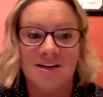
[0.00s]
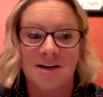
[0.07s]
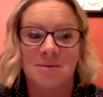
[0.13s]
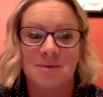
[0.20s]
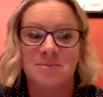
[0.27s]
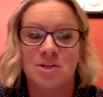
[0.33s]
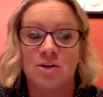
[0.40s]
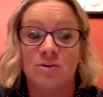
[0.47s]

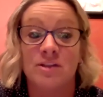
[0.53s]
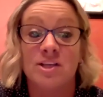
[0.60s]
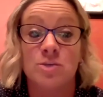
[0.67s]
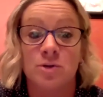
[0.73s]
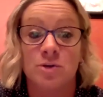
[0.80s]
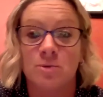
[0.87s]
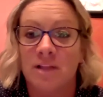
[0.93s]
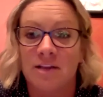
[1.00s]
Um, you know,
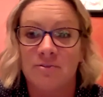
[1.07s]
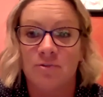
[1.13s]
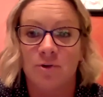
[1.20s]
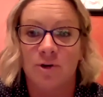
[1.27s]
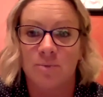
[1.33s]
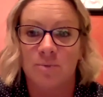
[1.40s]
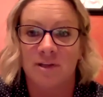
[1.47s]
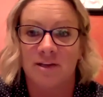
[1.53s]
that's what you play
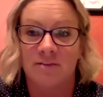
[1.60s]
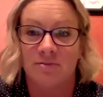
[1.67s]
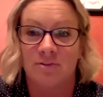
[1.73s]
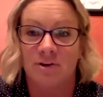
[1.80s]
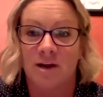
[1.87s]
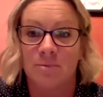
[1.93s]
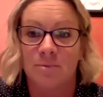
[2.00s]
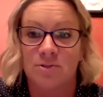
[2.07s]
for. You play
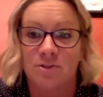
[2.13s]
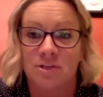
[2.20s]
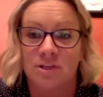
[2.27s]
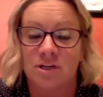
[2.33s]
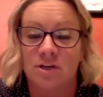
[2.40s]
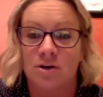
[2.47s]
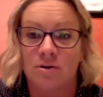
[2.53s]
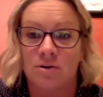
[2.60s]
for an
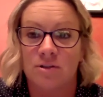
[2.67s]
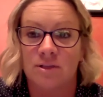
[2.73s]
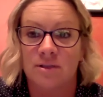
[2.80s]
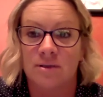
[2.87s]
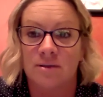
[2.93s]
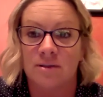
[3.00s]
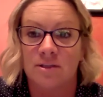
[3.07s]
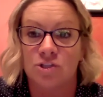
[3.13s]
opportunity to go to
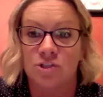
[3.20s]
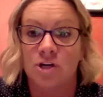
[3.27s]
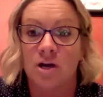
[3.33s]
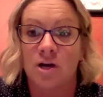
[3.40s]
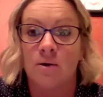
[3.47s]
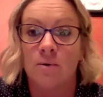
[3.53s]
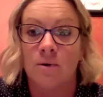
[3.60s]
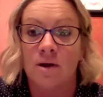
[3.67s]
the the
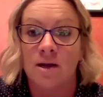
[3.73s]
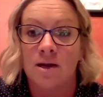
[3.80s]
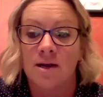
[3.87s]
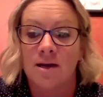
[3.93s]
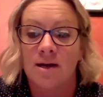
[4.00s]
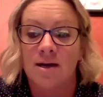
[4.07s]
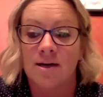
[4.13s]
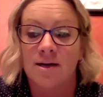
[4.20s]
show.
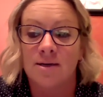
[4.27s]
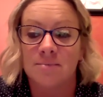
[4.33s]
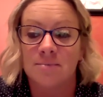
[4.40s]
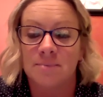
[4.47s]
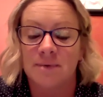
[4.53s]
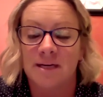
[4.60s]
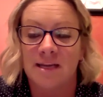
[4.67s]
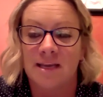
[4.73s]

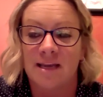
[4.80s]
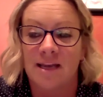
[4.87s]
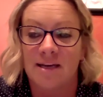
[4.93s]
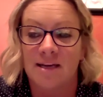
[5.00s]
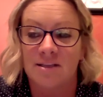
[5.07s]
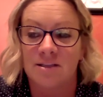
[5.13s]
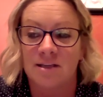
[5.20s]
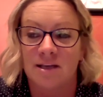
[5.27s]
Um, but
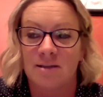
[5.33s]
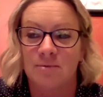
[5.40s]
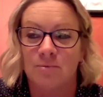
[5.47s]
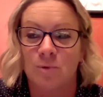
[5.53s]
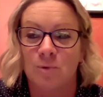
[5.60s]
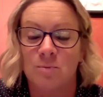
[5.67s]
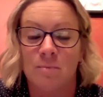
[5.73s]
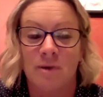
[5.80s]
again, I
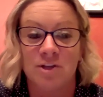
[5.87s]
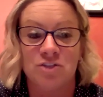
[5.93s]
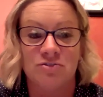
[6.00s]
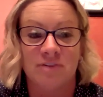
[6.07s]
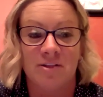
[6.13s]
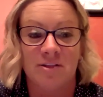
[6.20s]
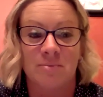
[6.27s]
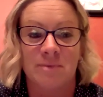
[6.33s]
would much
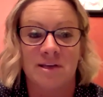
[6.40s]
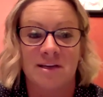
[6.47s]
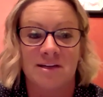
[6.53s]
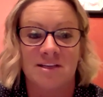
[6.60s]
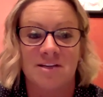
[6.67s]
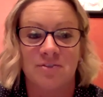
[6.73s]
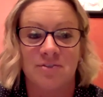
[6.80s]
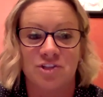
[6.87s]
rather be in
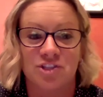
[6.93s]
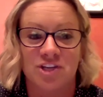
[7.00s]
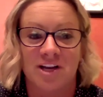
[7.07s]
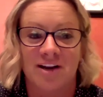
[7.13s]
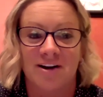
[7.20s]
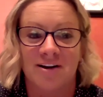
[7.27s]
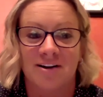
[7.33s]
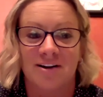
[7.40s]
a different
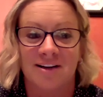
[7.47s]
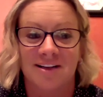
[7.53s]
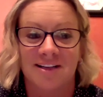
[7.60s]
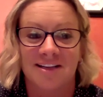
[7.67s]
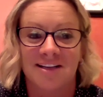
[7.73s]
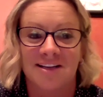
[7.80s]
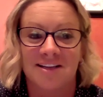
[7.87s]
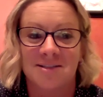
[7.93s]
chair.
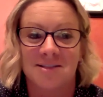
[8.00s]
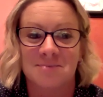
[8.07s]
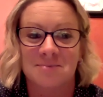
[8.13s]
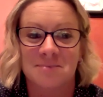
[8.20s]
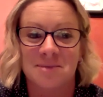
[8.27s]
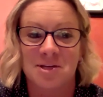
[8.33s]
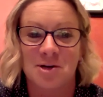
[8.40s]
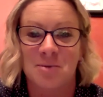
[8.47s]

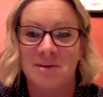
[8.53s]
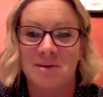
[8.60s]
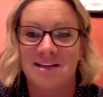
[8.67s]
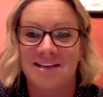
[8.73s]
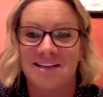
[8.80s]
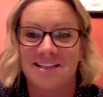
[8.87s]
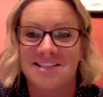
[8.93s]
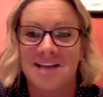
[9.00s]
Um, you know,
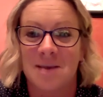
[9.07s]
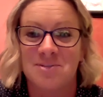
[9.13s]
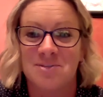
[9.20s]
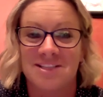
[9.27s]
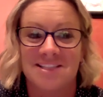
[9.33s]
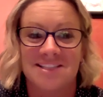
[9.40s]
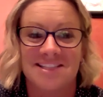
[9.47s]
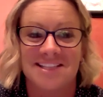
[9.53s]
being in a top
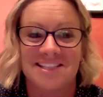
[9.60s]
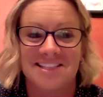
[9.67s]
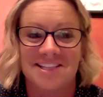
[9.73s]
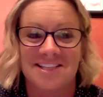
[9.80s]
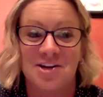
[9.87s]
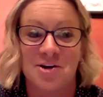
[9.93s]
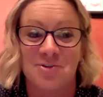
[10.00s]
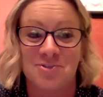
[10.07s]
16
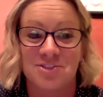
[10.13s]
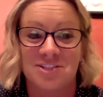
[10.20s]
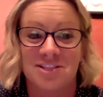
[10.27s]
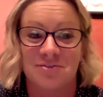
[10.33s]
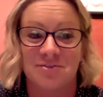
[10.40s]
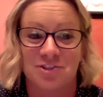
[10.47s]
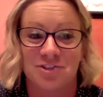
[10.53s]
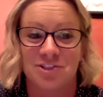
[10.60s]
seed
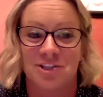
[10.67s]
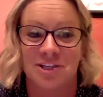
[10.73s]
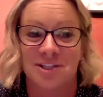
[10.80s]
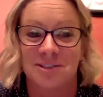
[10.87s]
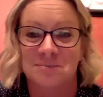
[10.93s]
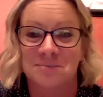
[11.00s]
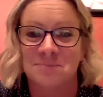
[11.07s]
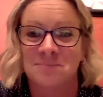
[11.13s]
hosting for
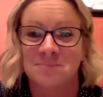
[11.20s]
sure.